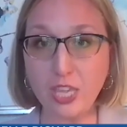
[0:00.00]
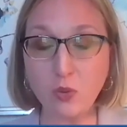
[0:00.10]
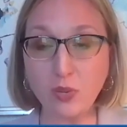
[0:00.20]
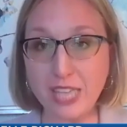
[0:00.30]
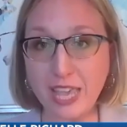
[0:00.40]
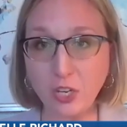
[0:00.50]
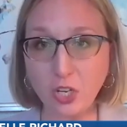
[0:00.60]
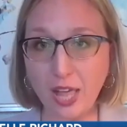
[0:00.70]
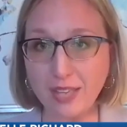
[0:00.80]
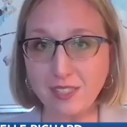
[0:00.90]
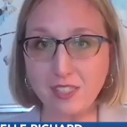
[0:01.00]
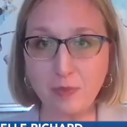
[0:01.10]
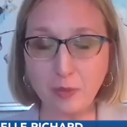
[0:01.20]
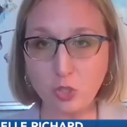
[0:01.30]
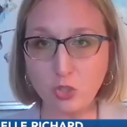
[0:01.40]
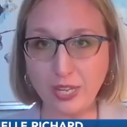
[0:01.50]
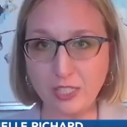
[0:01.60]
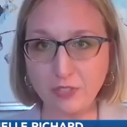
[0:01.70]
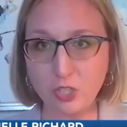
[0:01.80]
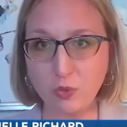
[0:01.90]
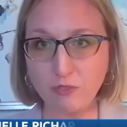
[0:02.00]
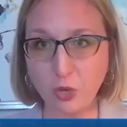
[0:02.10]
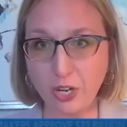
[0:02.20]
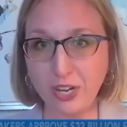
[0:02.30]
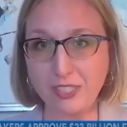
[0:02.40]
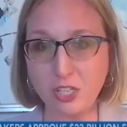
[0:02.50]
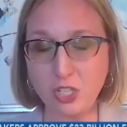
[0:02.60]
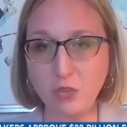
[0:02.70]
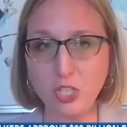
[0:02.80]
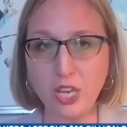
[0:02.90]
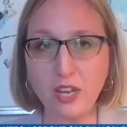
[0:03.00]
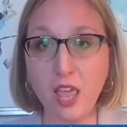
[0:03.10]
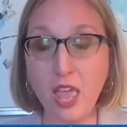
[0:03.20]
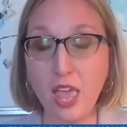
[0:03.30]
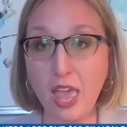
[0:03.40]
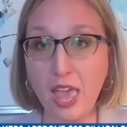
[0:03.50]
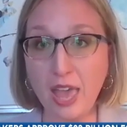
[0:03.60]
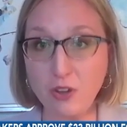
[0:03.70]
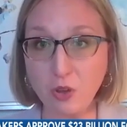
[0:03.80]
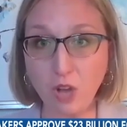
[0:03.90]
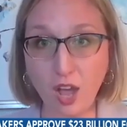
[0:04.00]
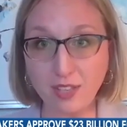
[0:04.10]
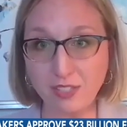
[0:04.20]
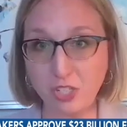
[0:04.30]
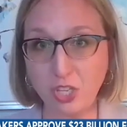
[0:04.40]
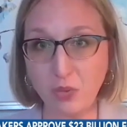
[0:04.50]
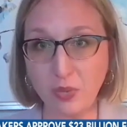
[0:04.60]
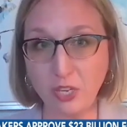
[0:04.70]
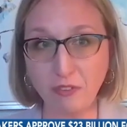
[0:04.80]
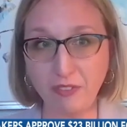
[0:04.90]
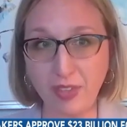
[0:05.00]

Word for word: you can take your classes to be able to transfer to a four-year institution at no cost to you and your